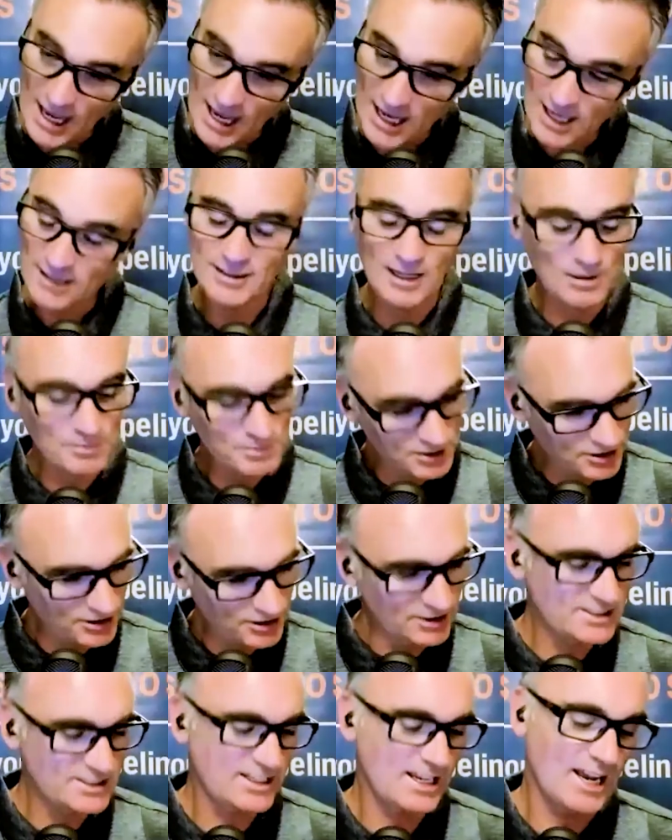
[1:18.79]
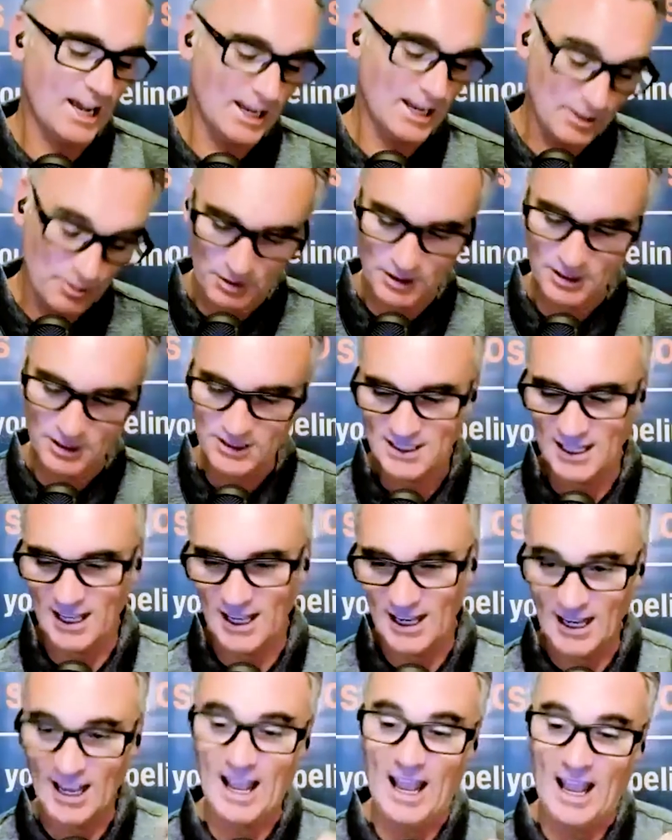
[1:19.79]
And I was going to say, I didn't want to
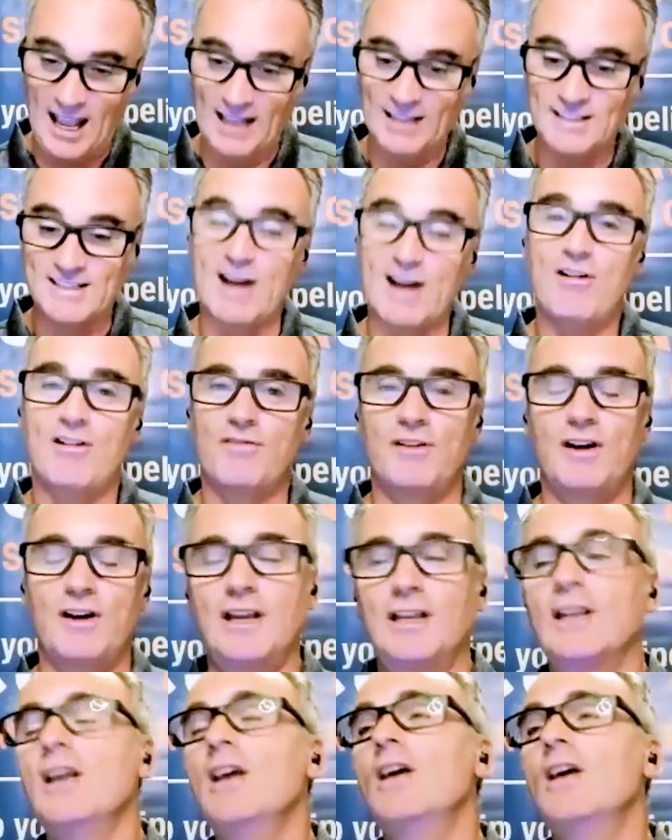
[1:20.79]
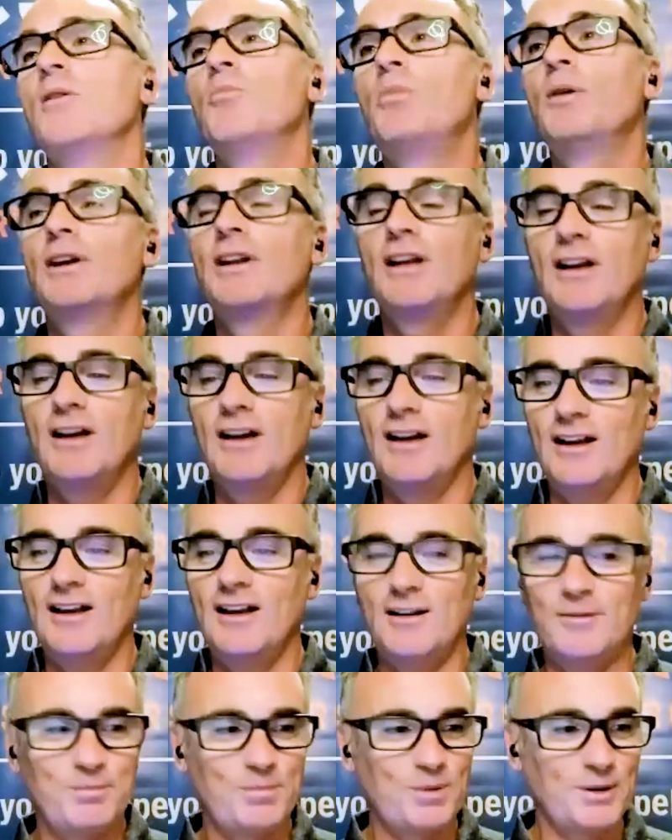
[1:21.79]
say and terrifying, but, uh,
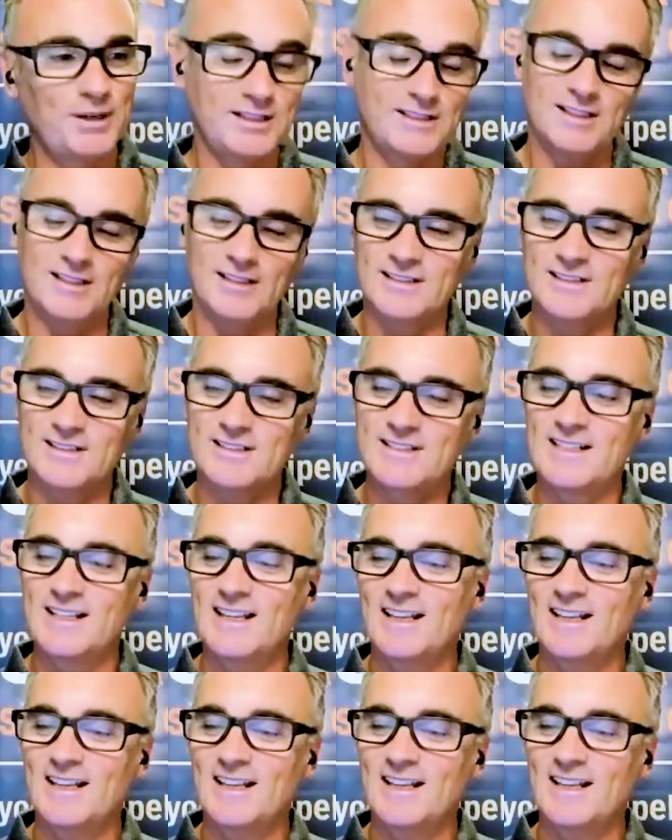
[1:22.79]
but it does.